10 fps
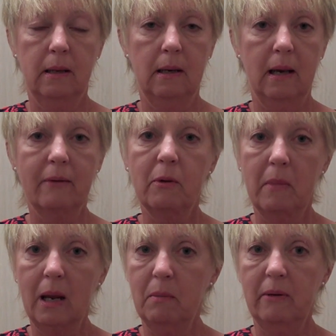They never
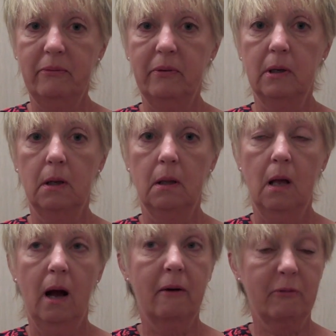make me feel
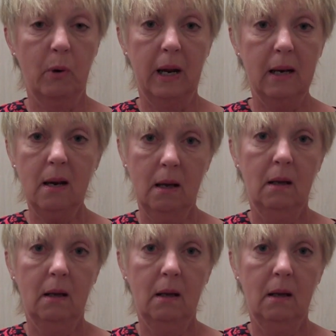afraid.